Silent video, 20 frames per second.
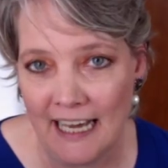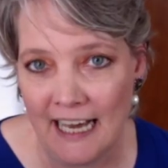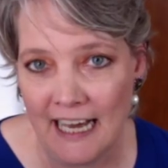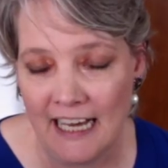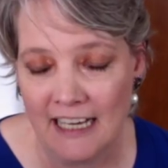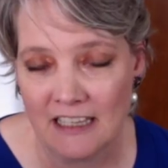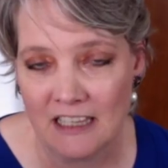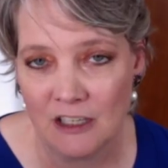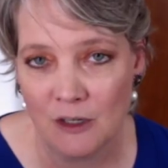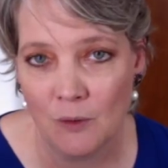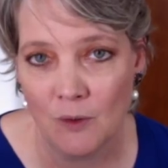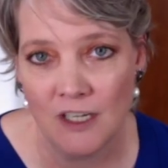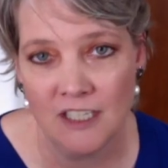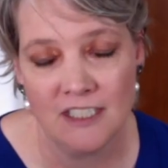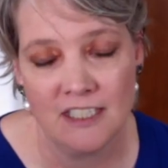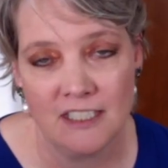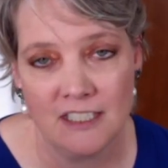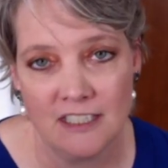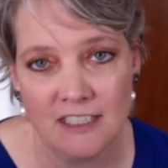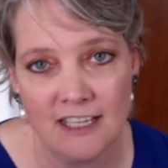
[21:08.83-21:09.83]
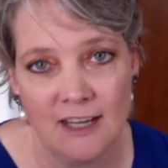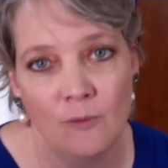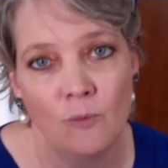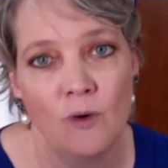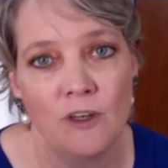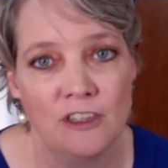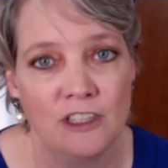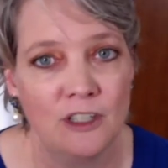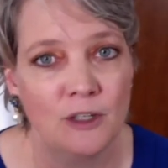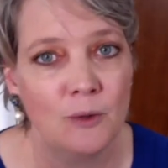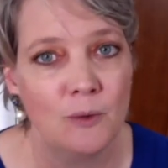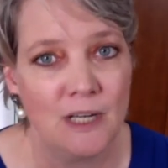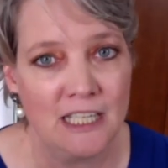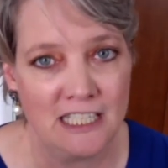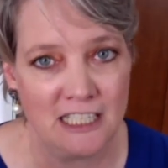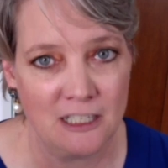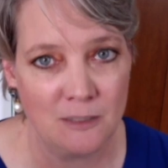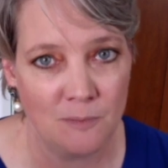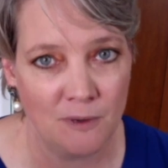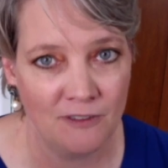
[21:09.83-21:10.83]
at the Oasis and what the
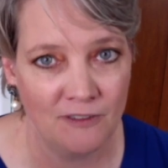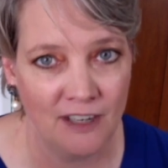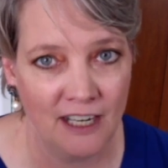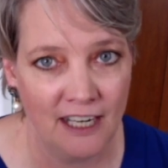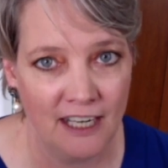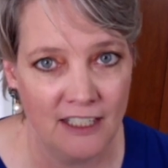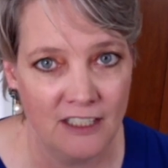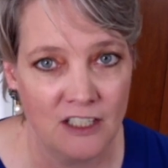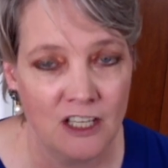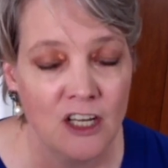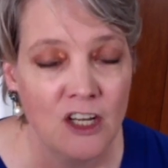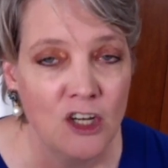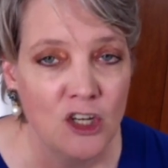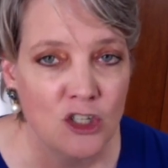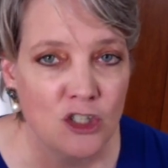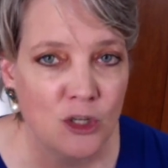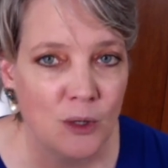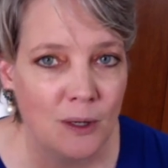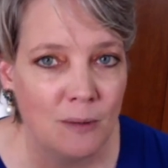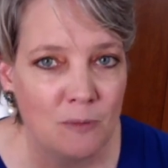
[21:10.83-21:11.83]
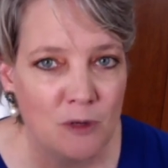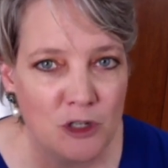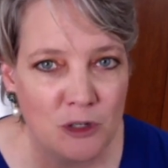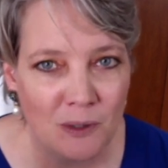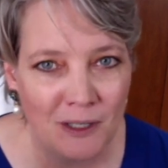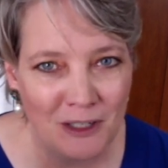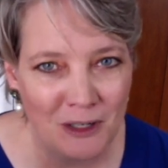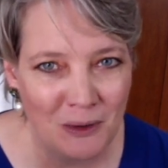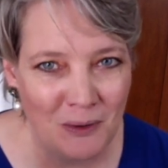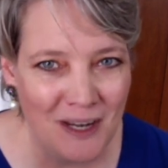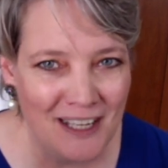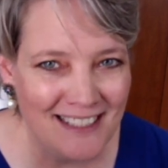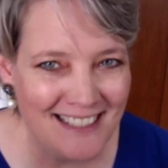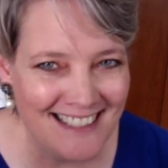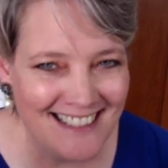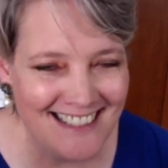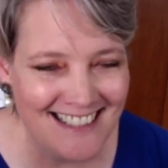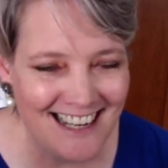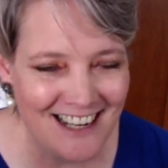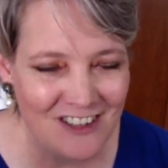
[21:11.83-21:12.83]
Oasis provides. So in between
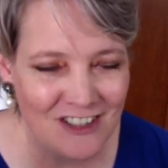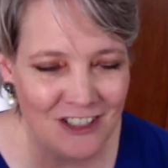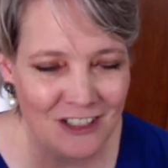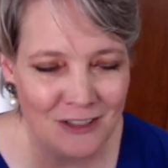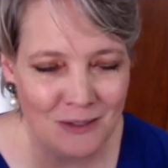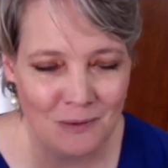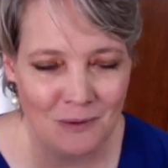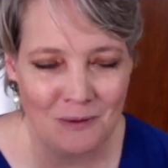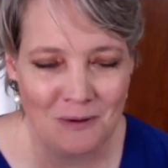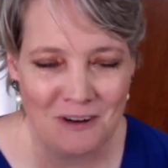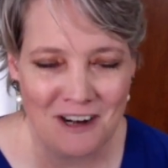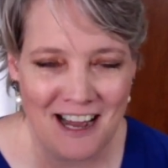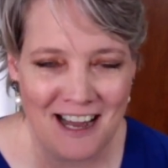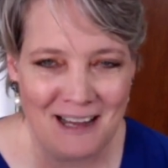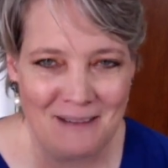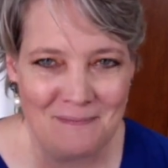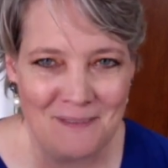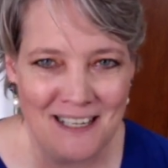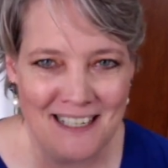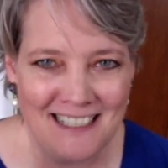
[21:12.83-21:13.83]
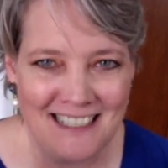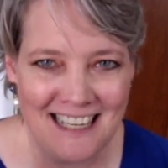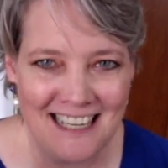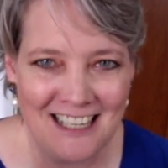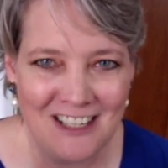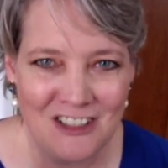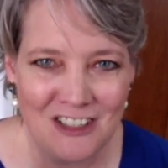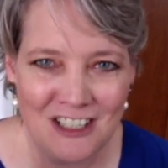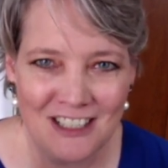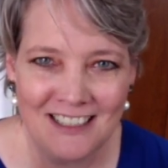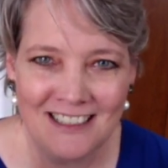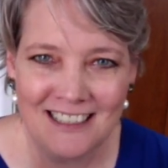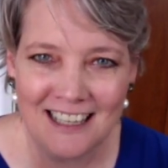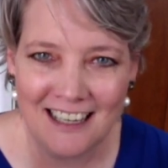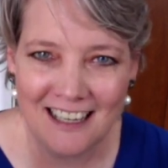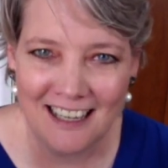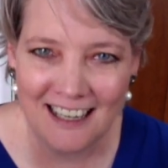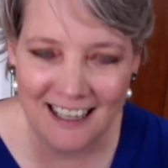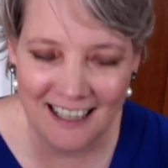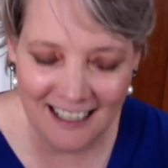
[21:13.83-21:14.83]
Oasis sessions, when we're not in meditation,
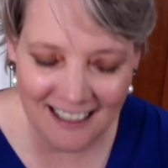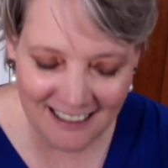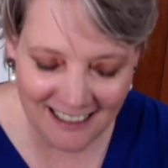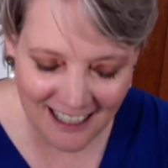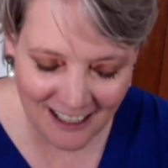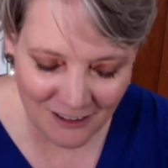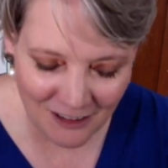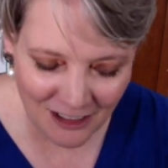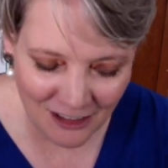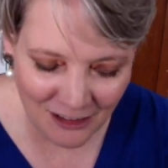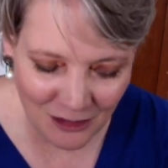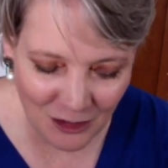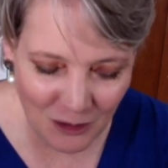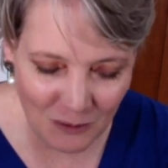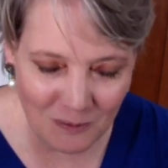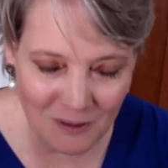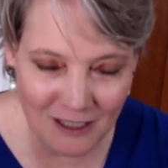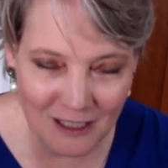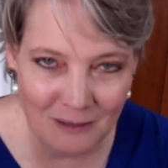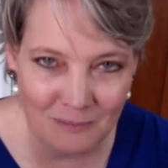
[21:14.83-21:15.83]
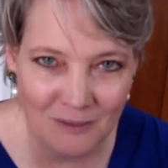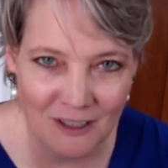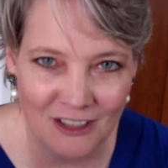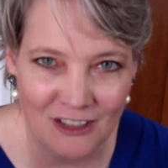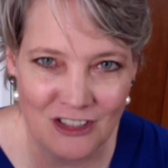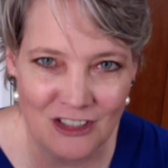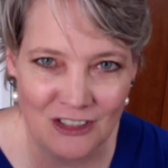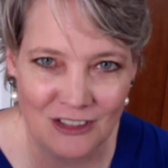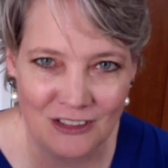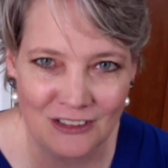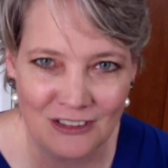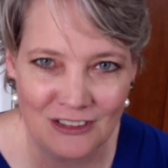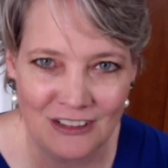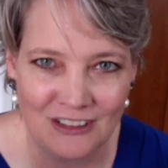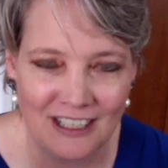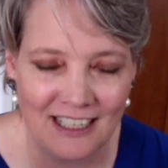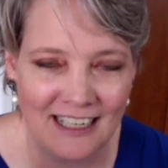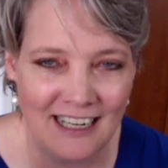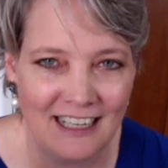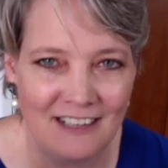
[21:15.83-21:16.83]
I now can open up my journal,
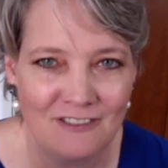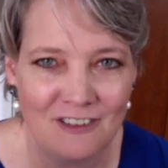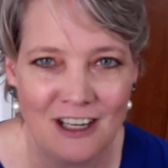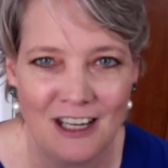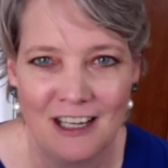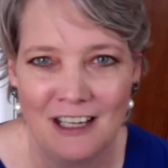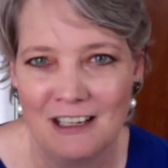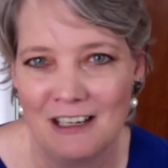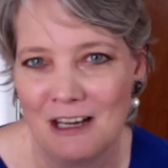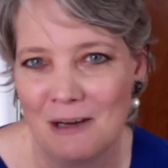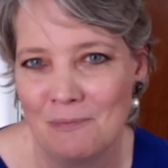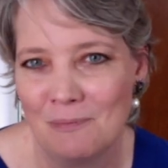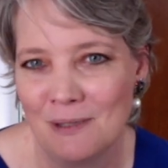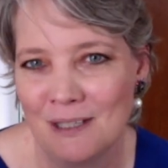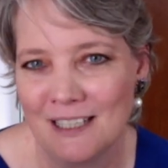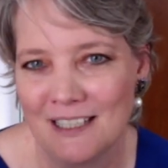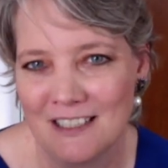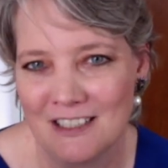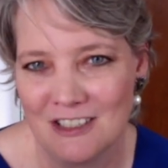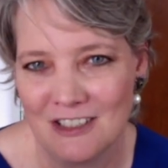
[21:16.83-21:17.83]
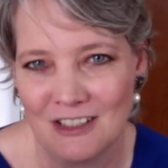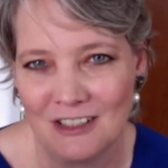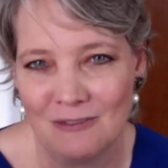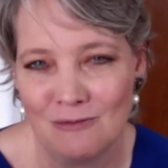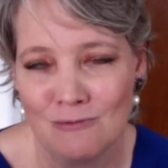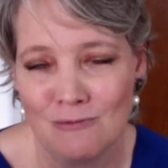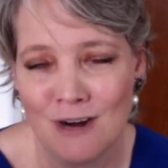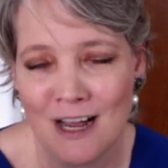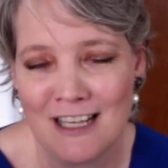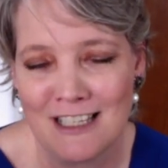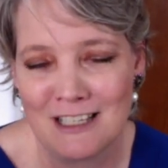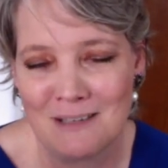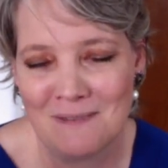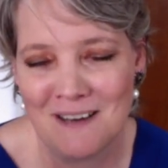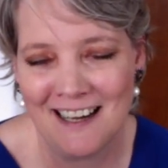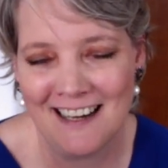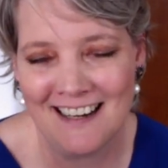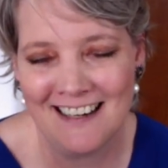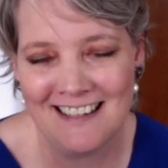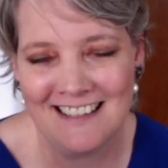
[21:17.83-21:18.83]
and I've got a place to rest
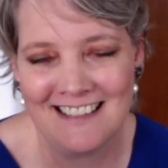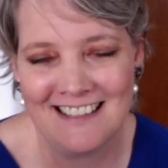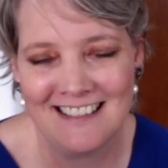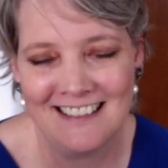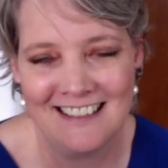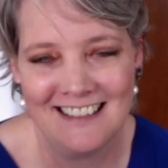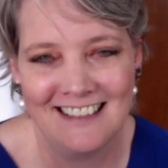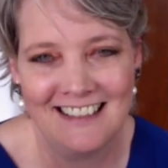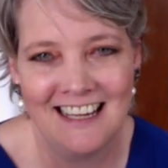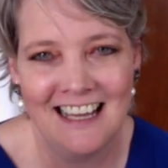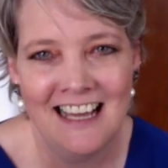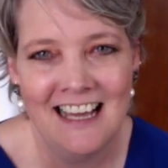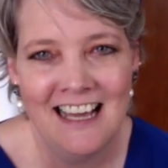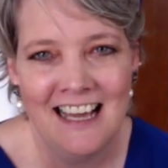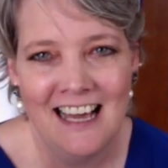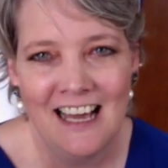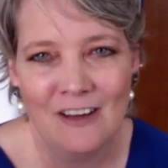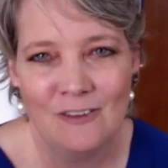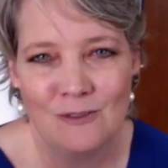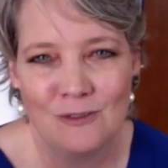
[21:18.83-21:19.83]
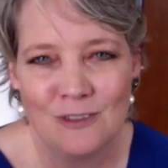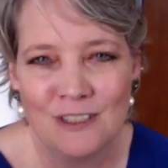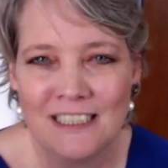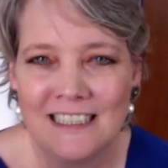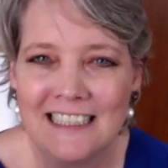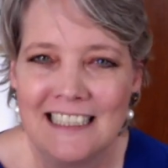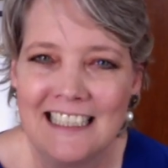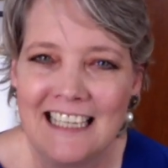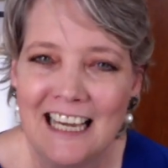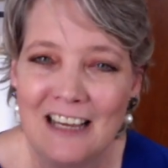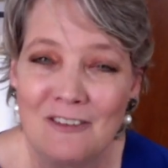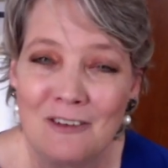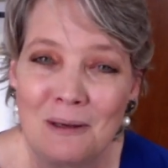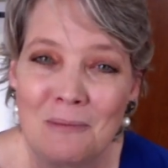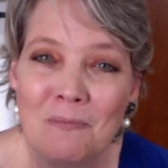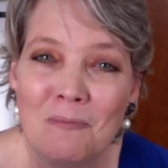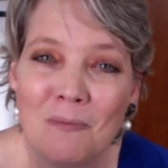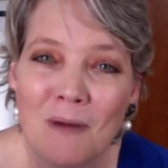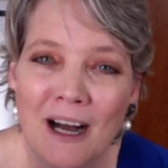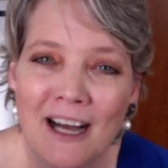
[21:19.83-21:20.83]
my eyes on and really get
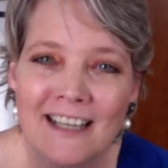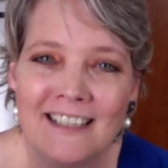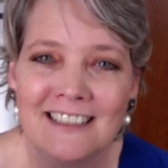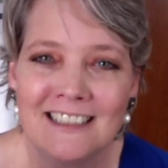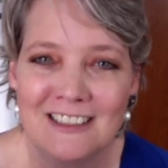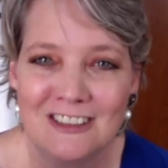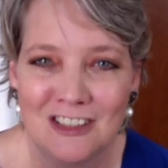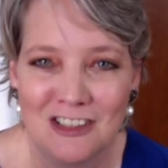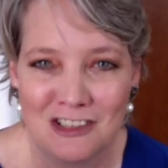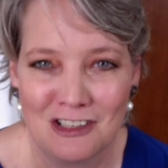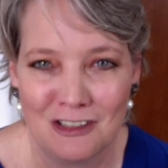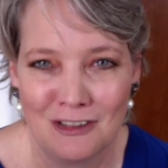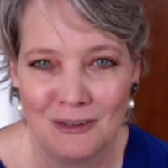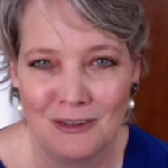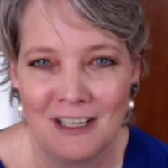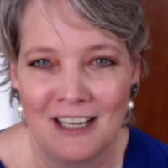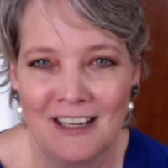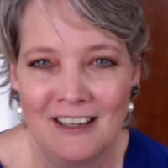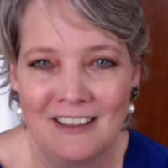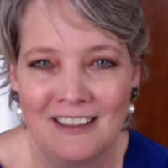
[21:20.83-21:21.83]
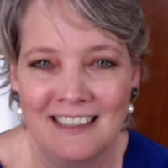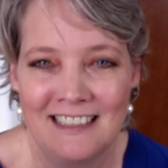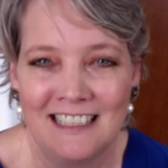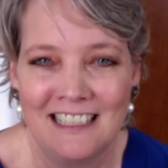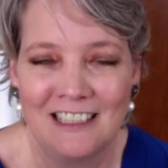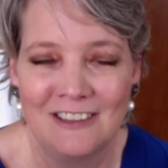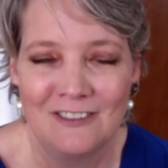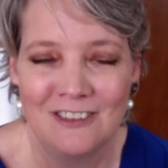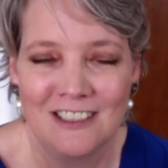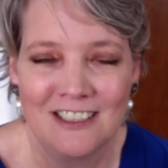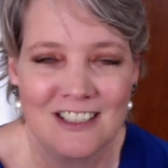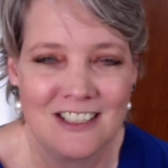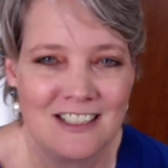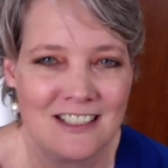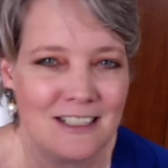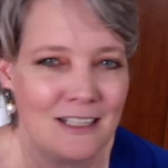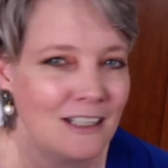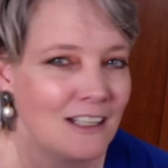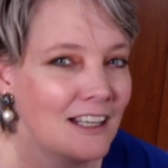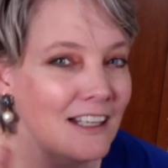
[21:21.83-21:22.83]
reminded to slow down and even just
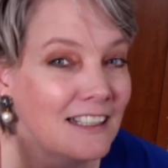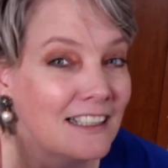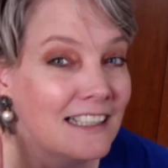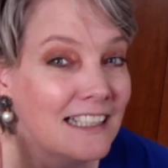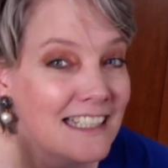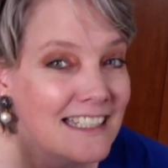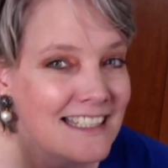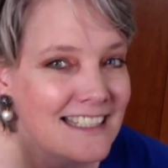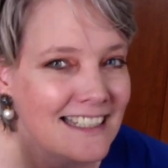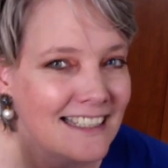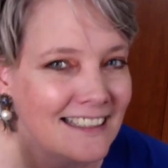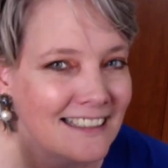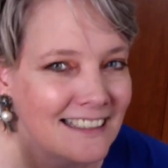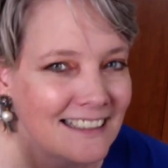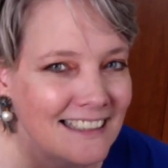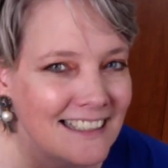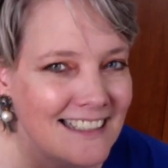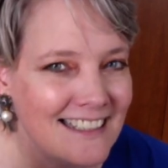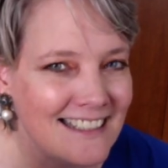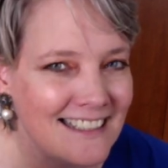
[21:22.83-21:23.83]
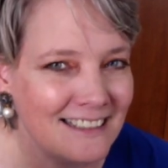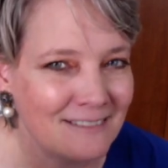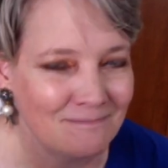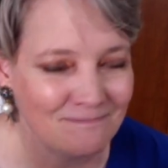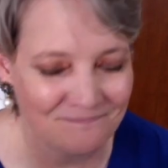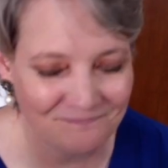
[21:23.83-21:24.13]
to listen, listen.